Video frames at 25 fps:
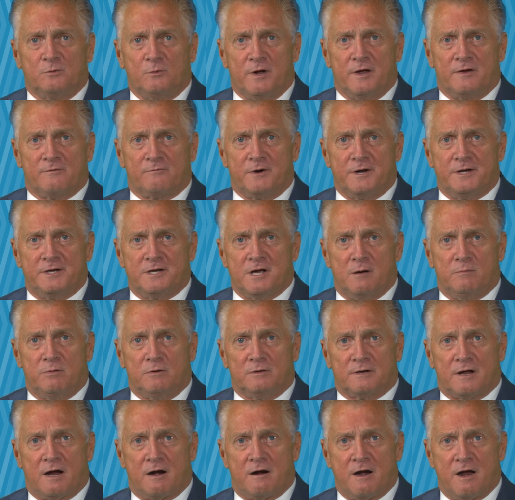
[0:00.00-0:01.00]
we have
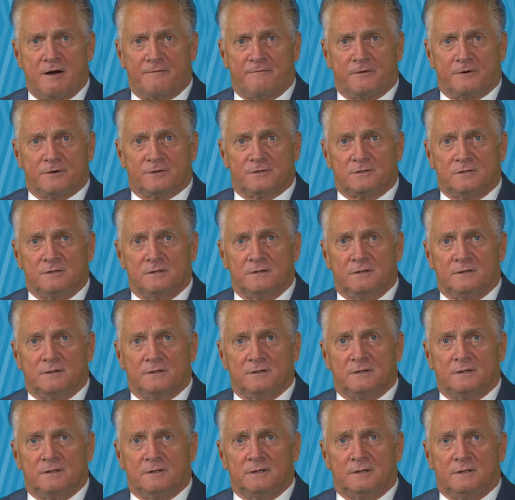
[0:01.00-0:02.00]
redoubled our efforts
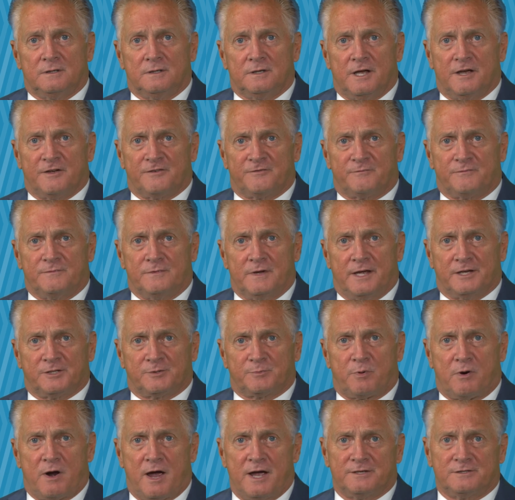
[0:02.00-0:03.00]
as
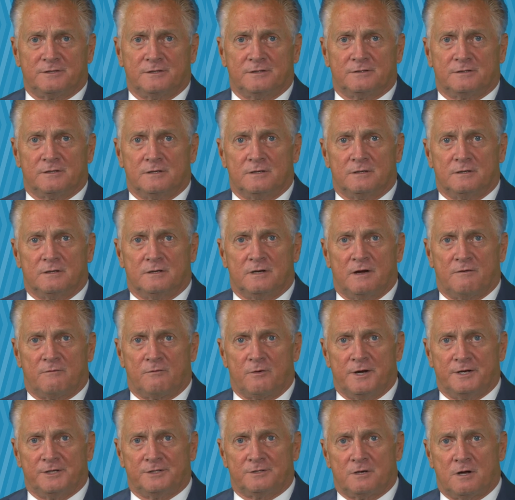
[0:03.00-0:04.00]
prices have
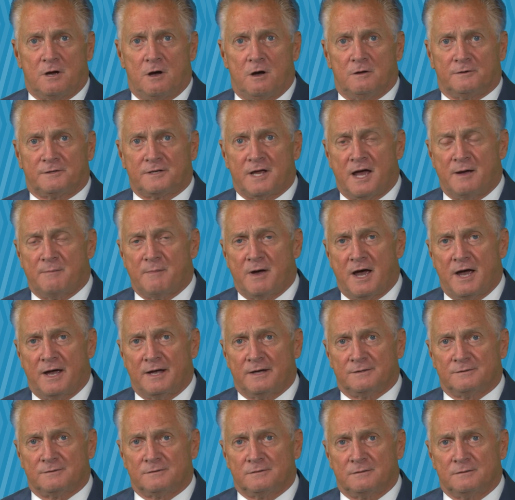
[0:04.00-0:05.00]
reached all-time
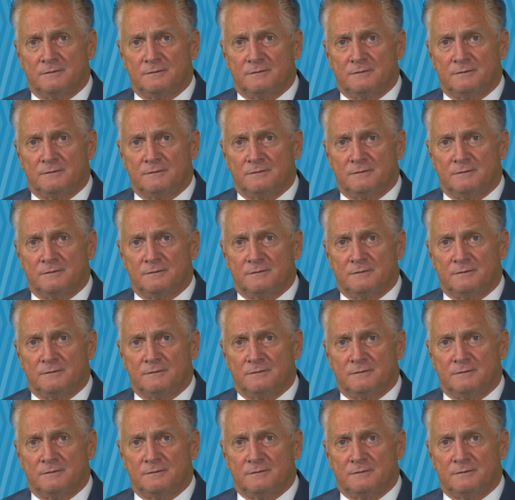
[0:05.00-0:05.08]
highs.